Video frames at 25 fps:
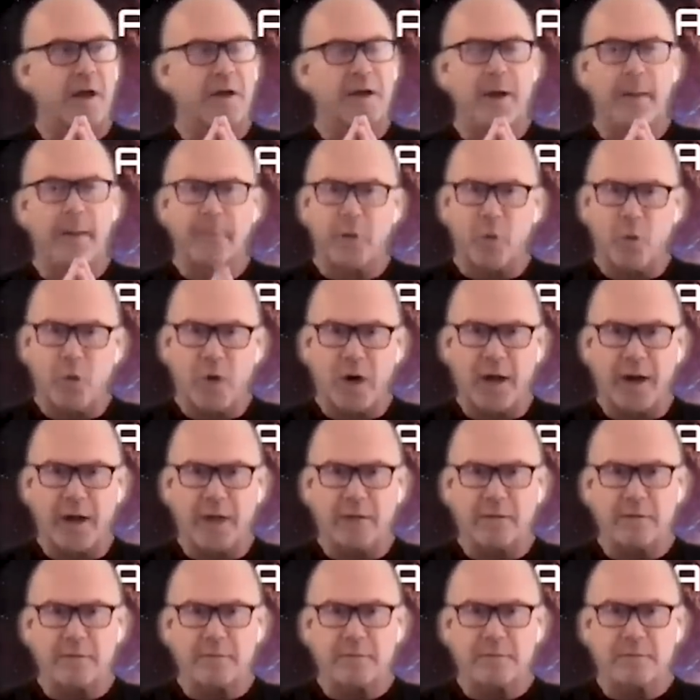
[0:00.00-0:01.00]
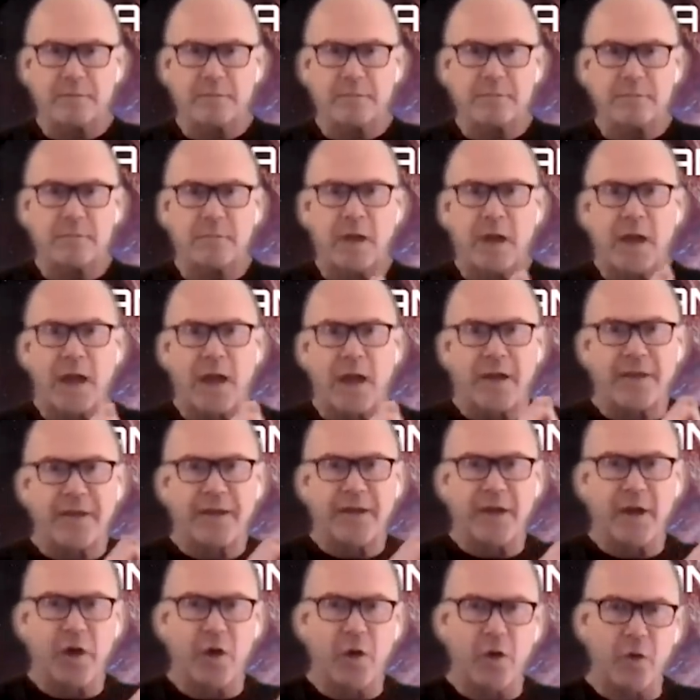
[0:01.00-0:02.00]
number one,
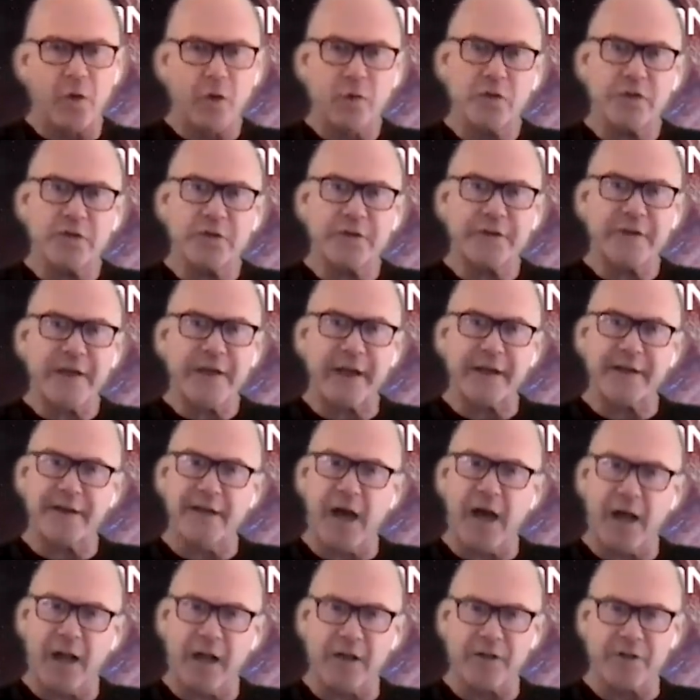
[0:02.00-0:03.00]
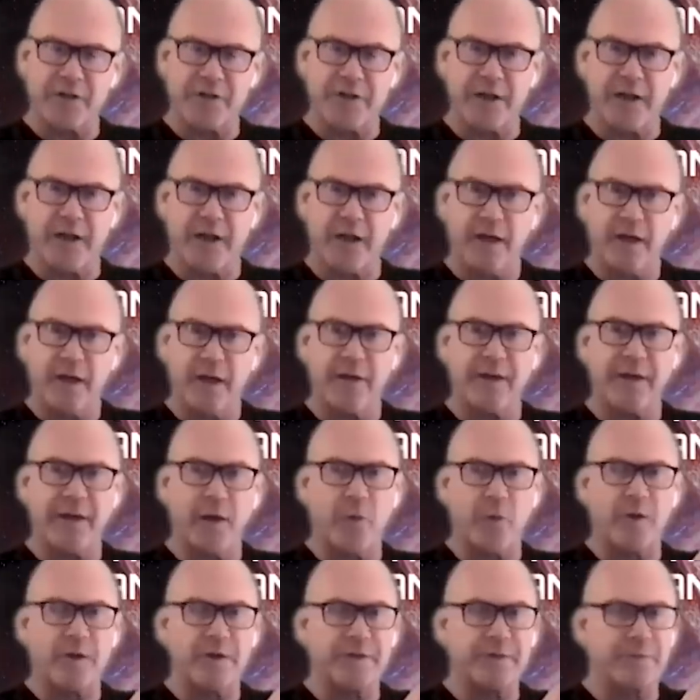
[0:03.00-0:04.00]
the old technology
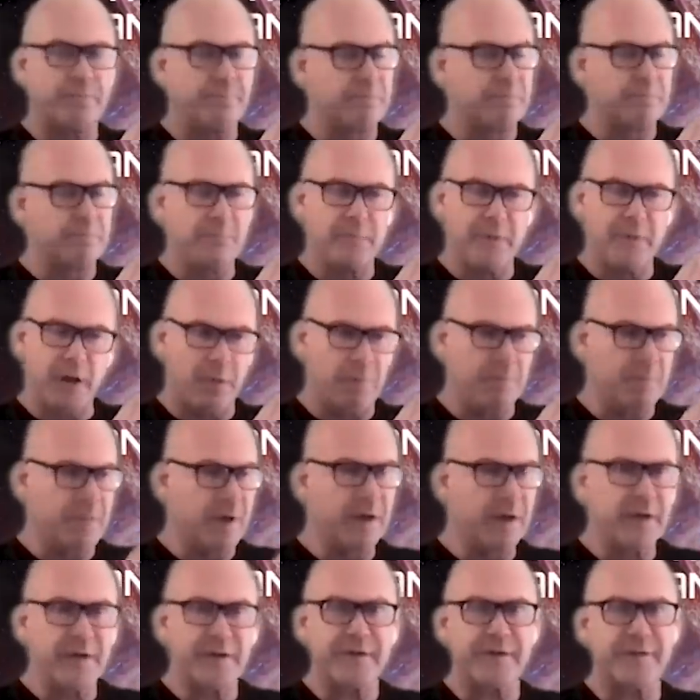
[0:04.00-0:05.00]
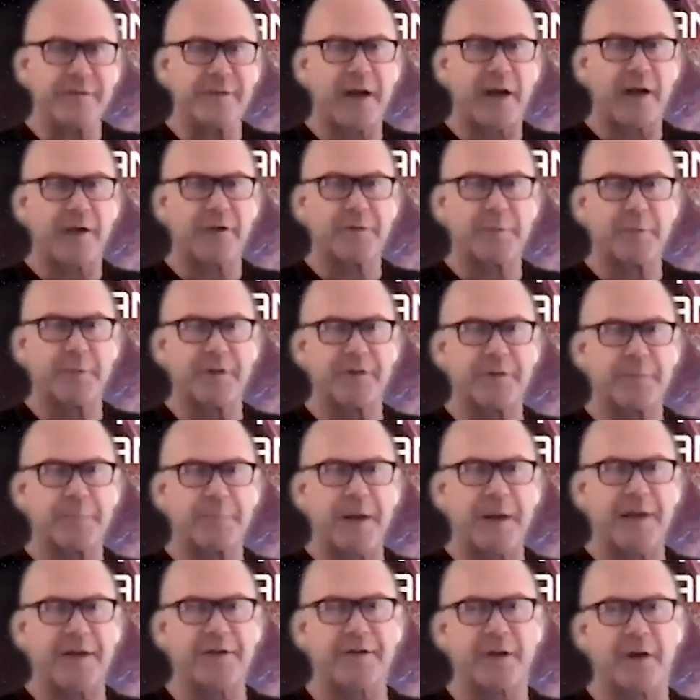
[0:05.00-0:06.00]
that was, you know, millions of dollars been
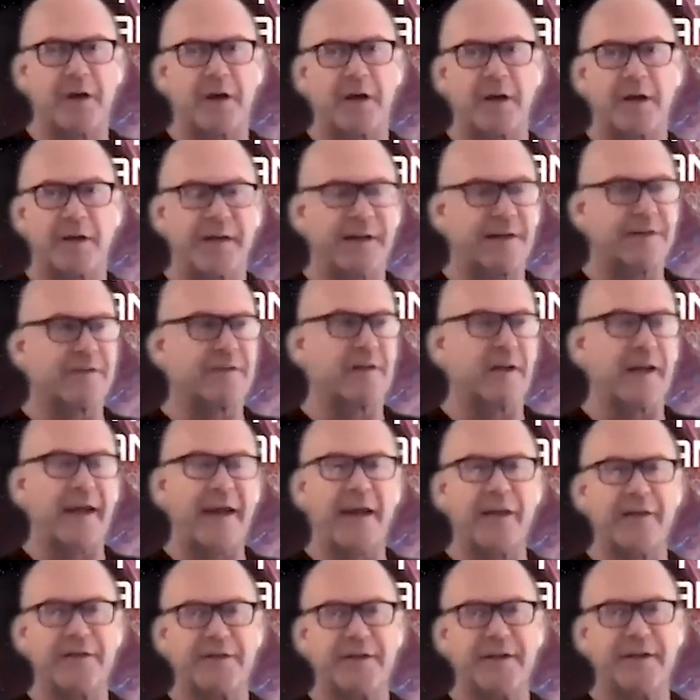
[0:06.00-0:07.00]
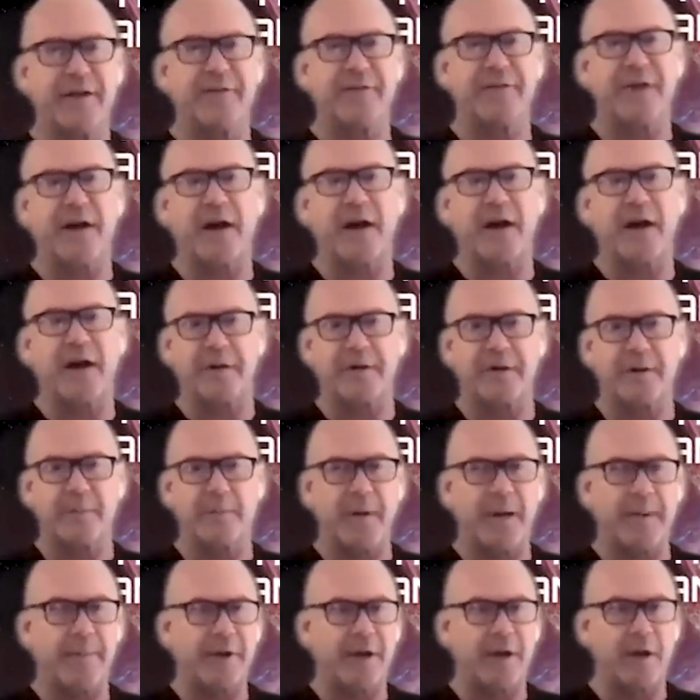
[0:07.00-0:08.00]
spent on this legacy environment that
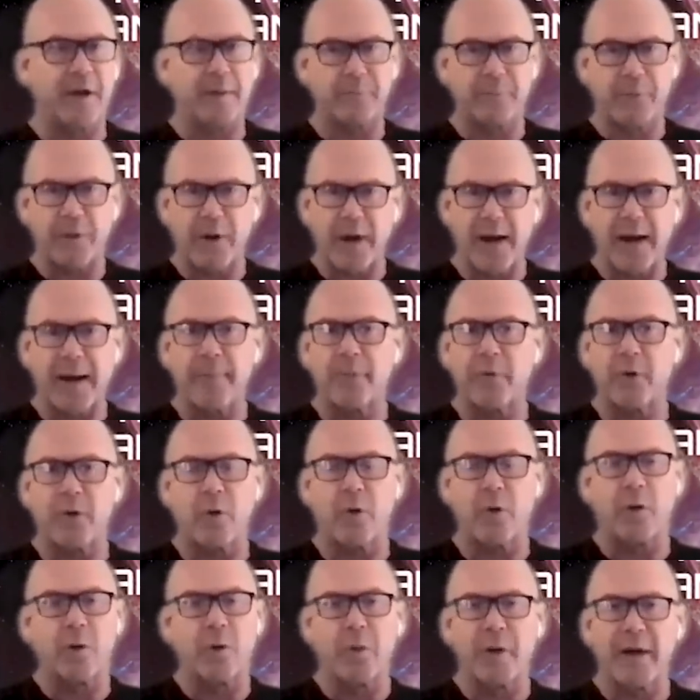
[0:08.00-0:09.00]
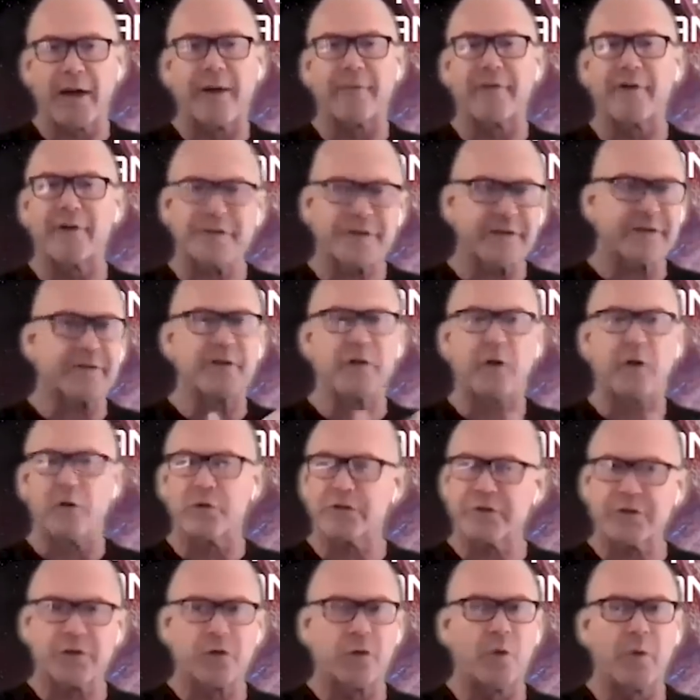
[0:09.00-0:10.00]
may be on-prem or whatever, it's just an
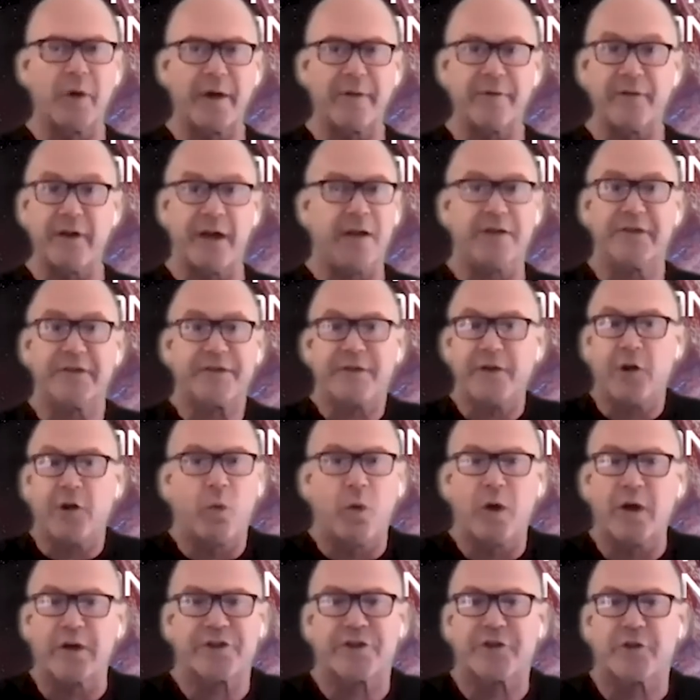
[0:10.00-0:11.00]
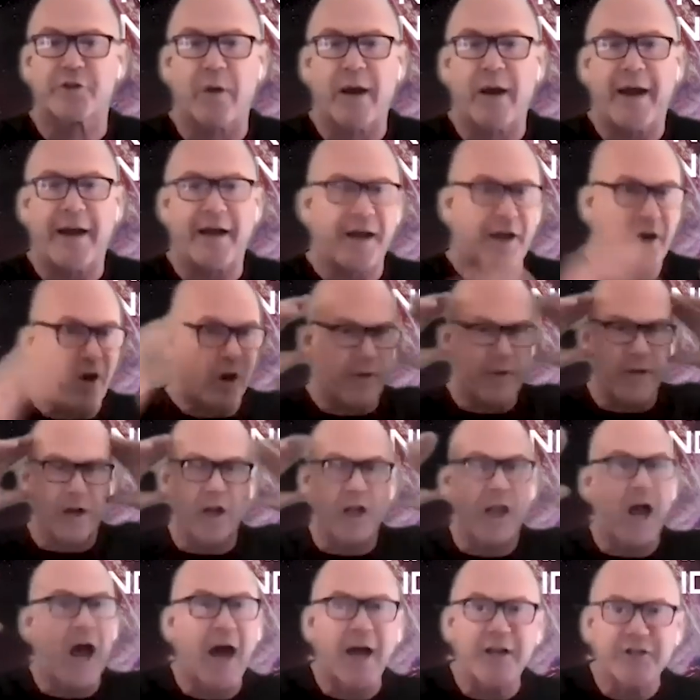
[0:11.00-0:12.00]
old school way of, and it still works great. And all the
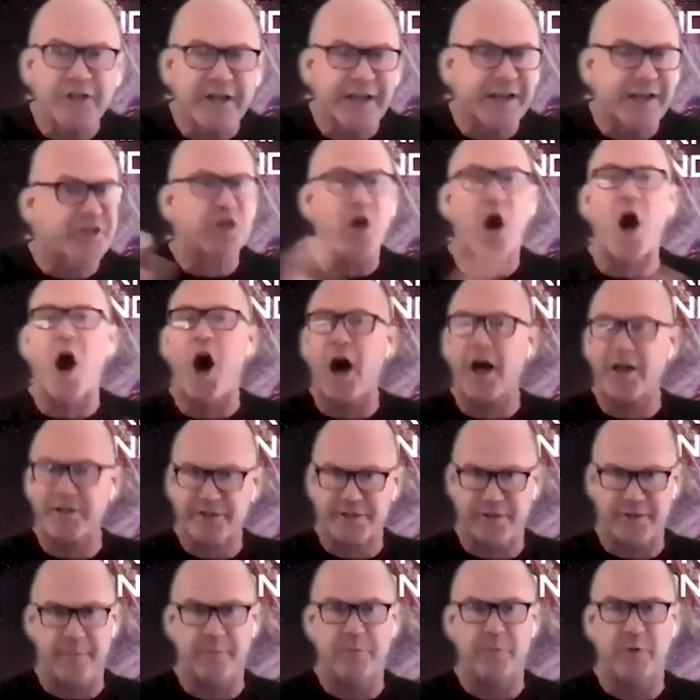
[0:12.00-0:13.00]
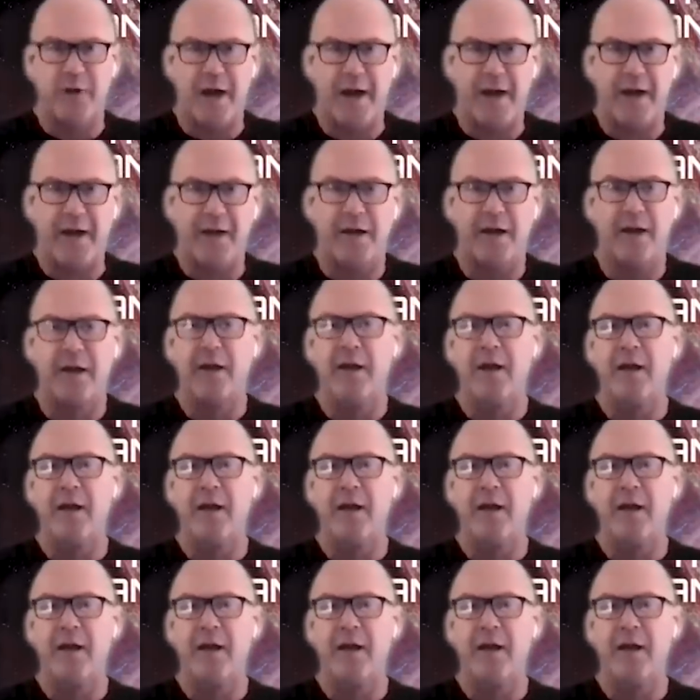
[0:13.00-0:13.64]
logic is awesome, right?